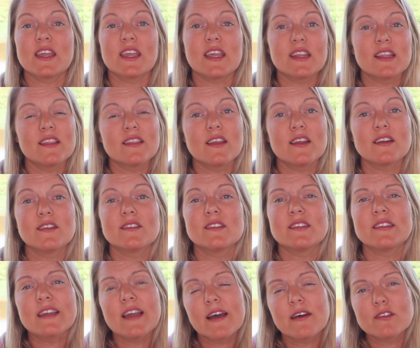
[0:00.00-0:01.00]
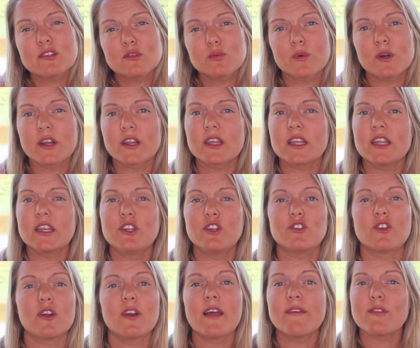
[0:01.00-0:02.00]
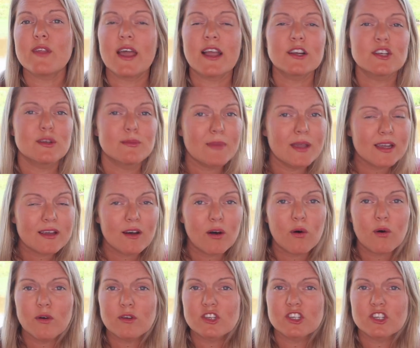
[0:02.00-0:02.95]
get in there, see how it's working. You don't have to actually make a whole